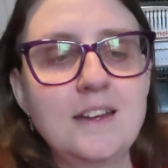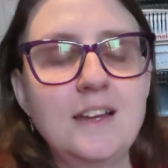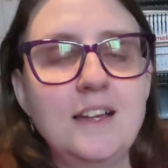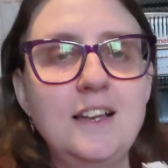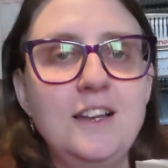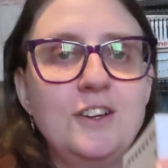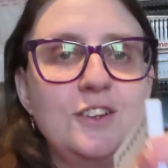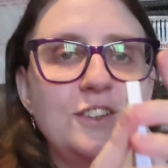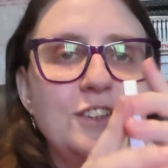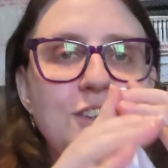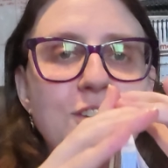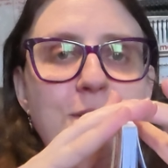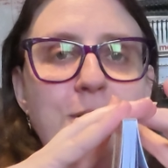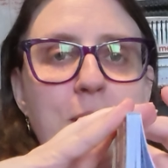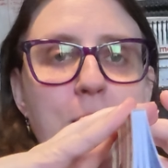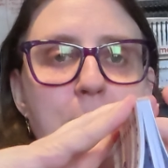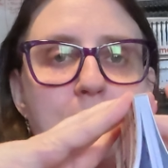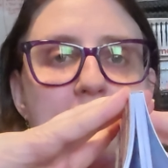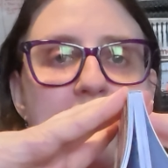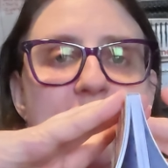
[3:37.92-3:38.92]
Look,
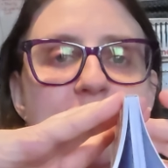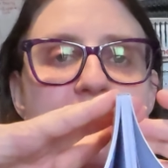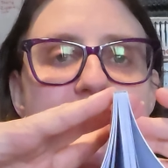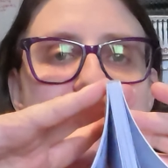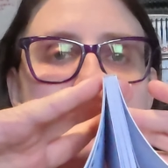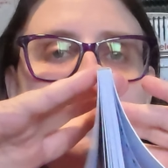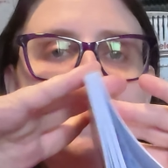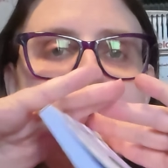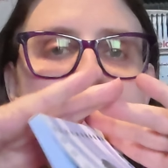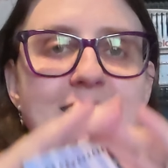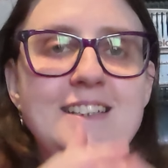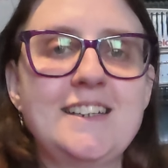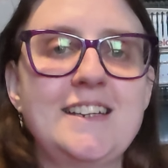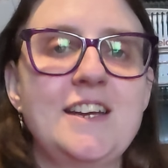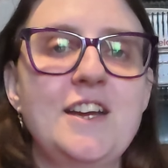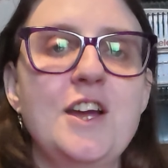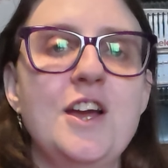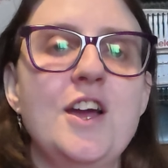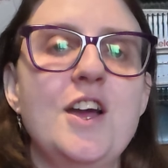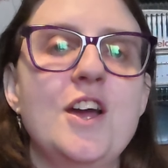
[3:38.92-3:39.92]
no pages.
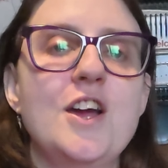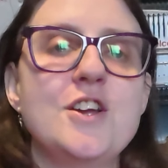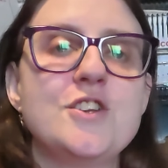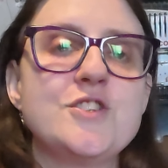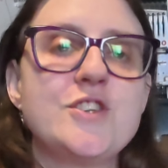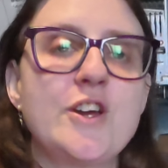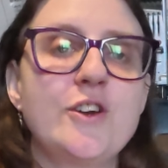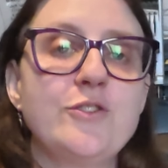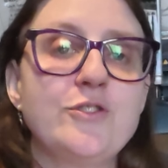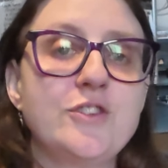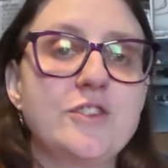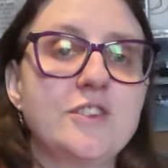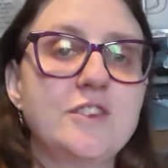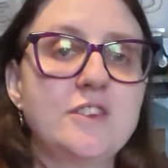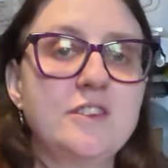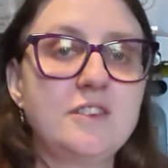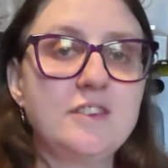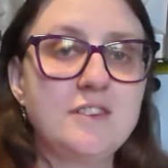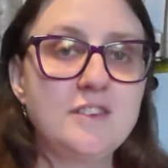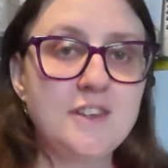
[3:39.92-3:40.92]
So
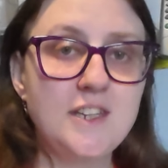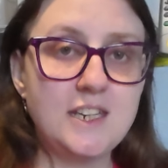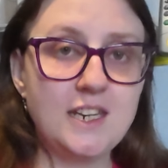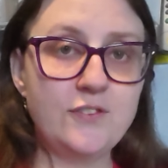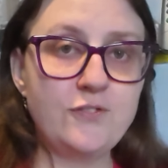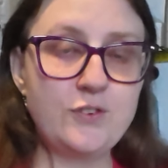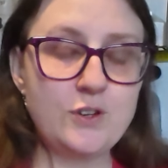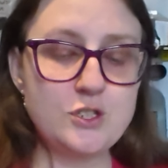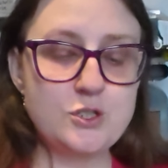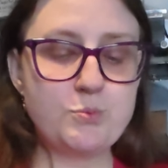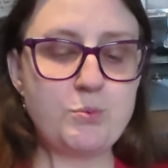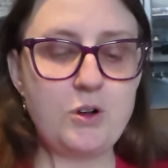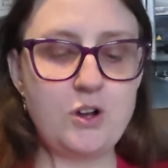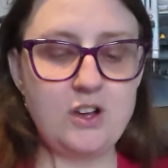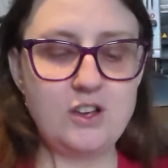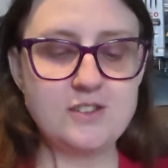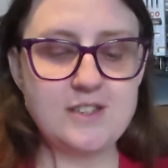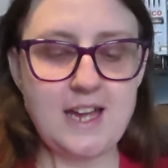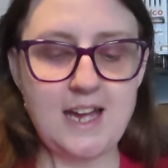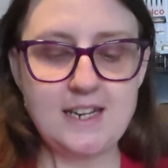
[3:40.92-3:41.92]
the difference
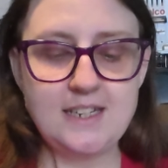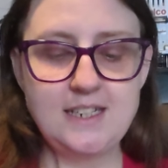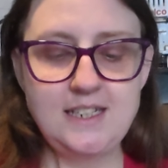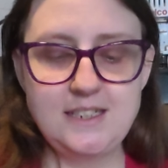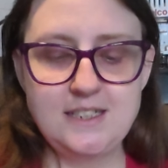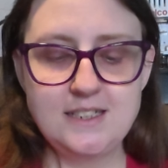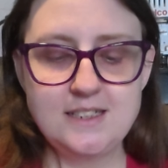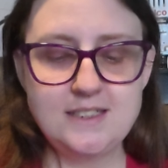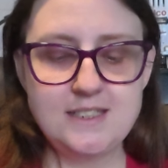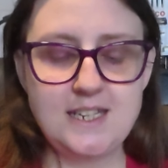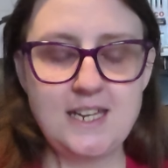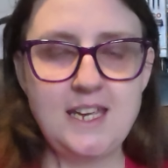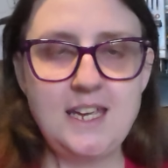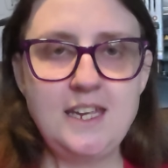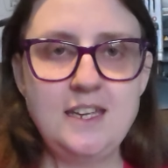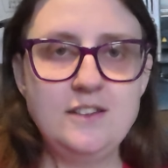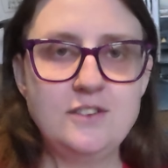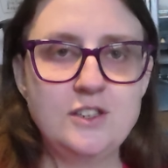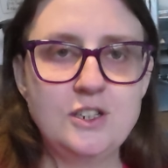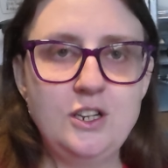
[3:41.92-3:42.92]
was I needed to
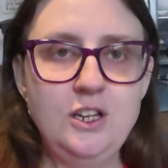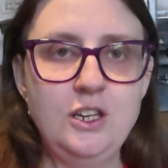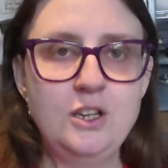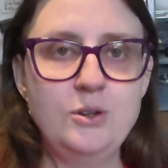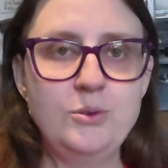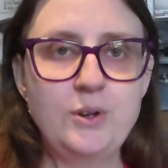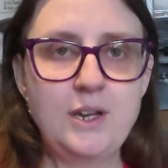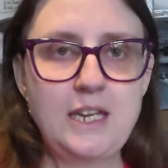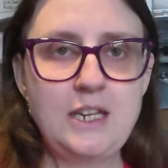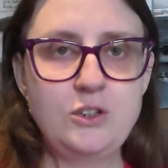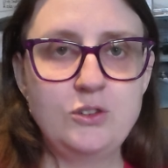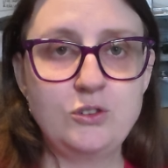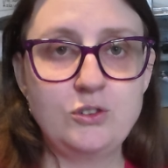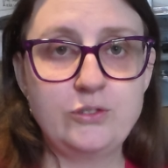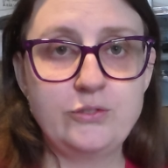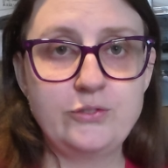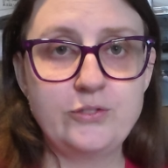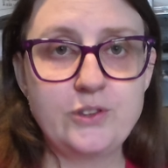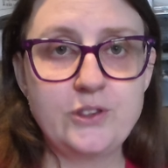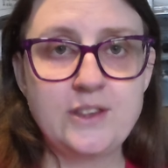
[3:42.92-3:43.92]
heat the glue
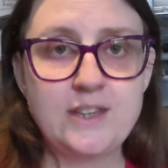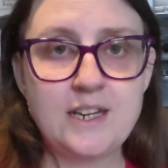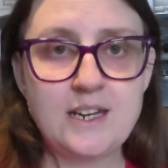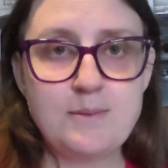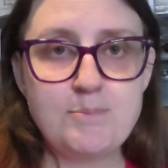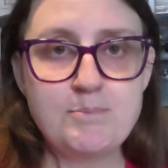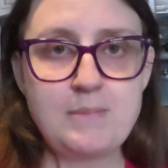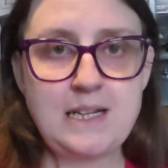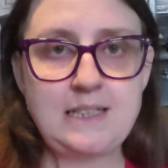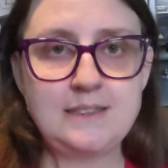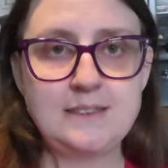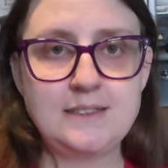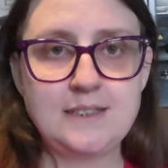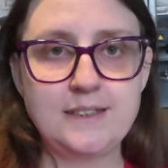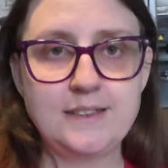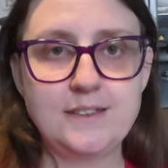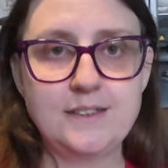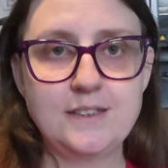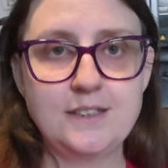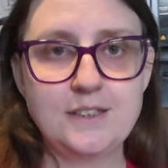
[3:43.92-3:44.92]
enough that it
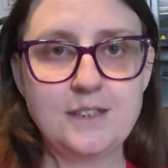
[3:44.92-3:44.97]
melted.